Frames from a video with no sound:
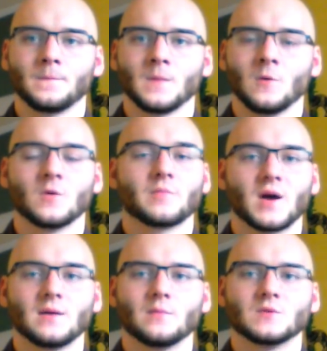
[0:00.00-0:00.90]
One of the
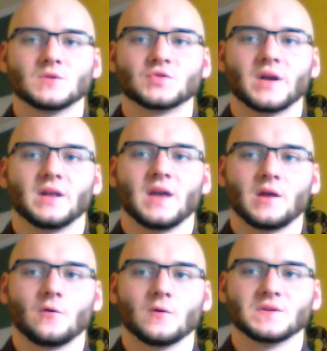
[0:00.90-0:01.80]
problems with trying to
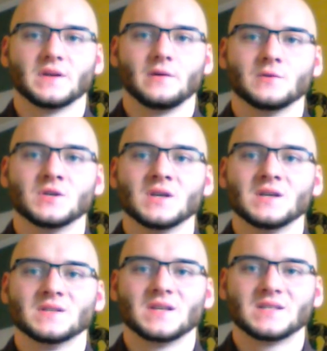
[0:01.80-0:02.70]
categorize language
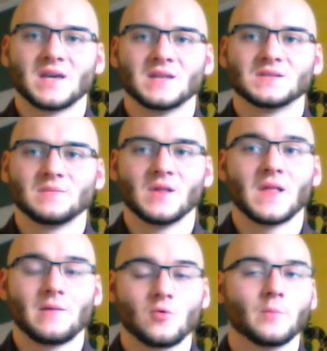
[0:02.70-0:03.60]
is that it tends to be a
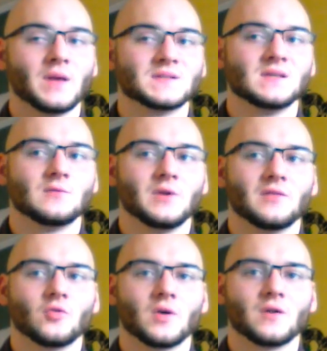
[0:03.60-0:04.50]
lot more messy than we give
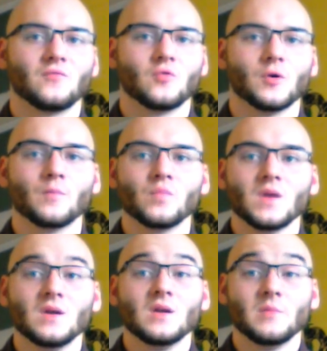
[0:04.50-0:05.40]
it credit for.
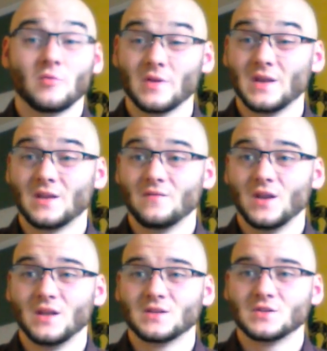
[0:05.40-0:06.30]
It'd be really
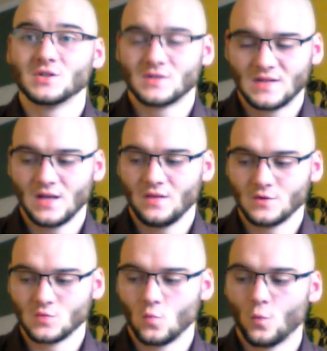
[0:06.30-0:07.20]
convenient to just say
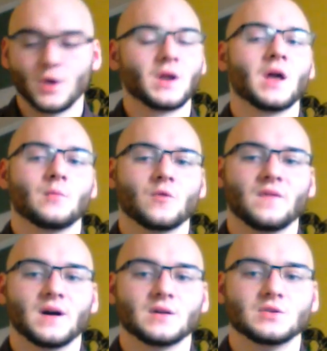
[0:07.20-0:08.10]
there's one kind of
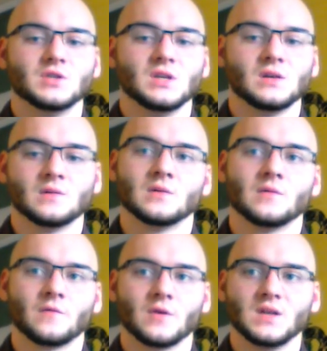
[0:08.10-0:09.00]
morphology
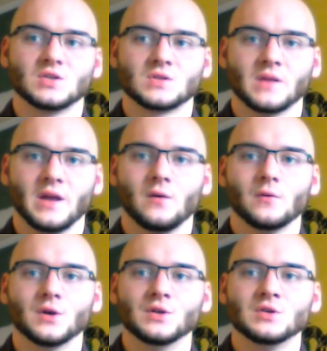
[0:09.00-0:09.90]
for each
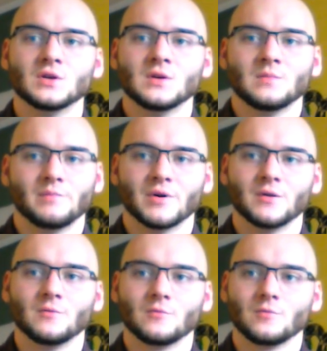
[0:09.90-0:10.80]
language, but
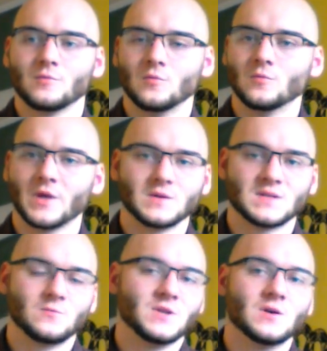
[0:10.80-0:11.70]
like I
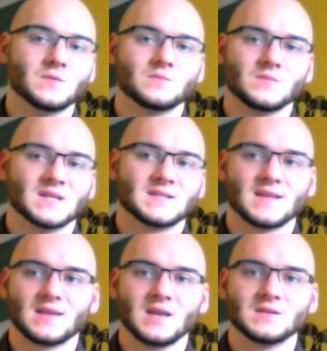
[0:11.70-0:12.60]
said, that's not
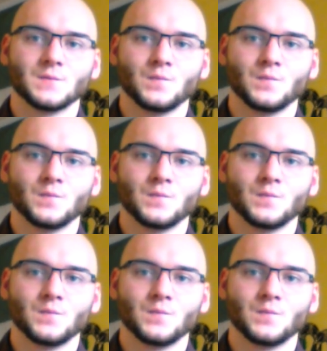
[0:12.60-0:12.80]
the case.